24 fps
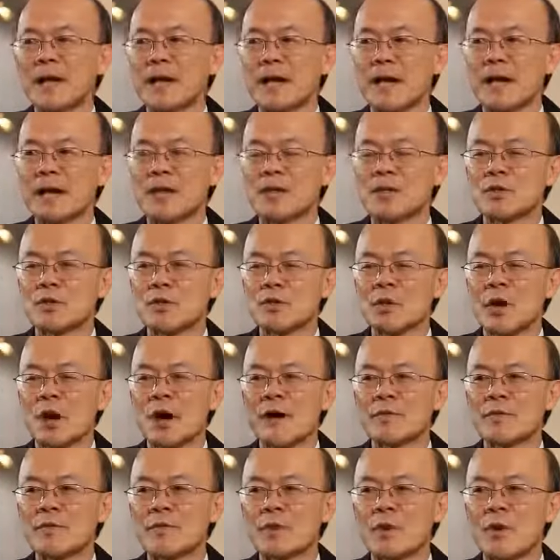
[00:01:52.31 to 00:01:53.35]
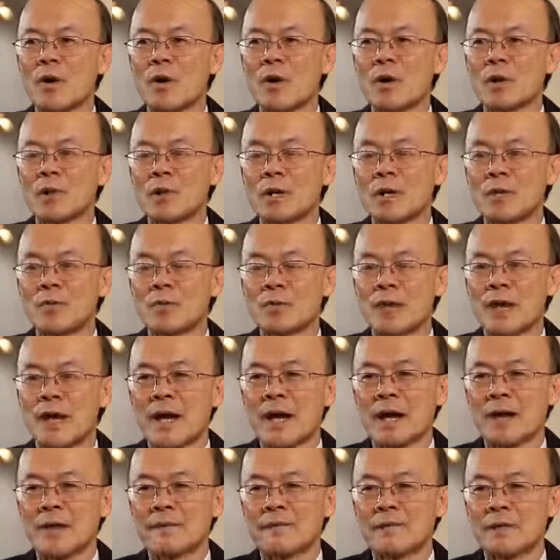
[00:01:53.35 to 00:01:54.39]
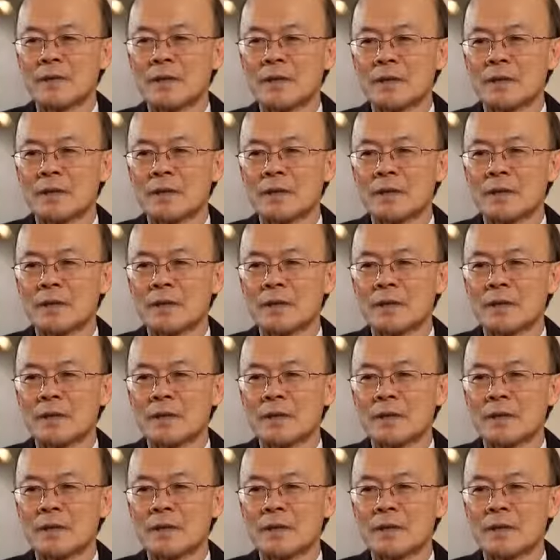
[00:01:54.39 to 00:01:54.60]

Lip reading: And a tocopherol would have